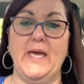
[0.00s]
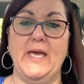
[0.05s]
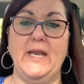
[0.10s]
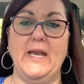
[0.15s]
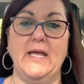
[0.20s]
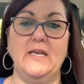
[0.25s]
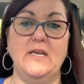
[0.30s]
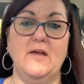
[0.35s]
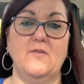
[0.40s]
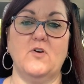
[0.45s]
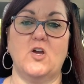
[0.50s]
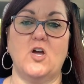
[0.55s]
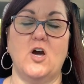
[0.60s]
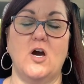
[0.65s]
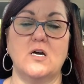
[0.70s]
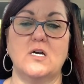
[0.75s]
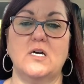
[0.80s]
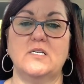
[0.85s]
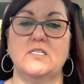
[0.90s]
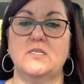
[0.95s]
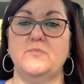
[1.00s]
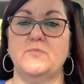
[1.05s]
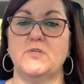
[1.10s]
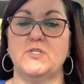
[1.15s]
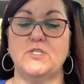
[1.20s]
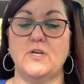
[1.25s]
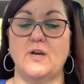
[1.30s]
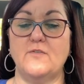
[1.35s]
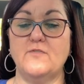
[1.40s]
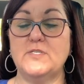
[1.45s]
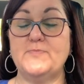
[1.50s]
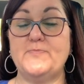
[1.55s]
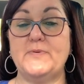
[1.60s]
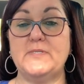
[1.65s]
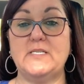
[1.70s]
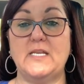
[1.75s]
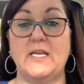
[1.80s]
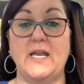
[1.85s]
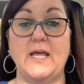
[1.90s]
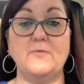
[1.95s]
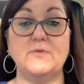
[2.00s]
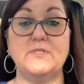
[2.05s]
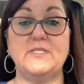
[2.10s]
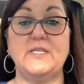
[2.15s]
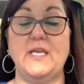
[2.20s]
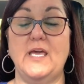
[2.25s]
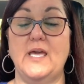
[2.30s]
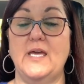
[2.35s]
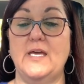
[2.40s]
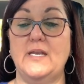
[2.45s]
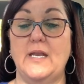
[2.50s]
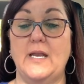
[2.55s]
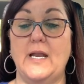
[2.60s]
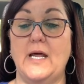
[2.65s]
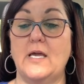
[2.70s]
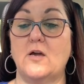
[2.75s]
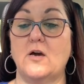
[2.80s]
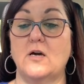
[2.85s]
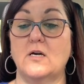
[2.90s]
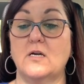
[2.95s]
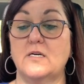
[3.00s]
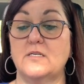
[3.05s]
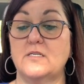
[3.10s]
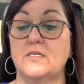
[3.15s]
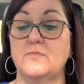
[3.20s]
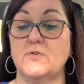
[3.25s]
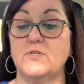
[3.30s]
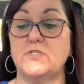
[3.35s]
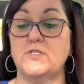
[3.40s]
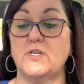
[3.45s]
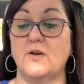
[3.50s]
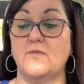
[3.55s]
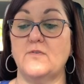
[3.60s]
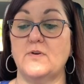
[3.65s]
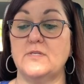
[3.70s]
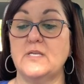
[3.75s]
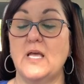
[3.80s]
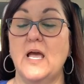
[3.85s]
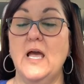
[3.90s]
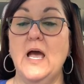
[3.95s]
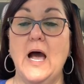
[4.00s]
and I never call customer service, but today was the end and I called customer service.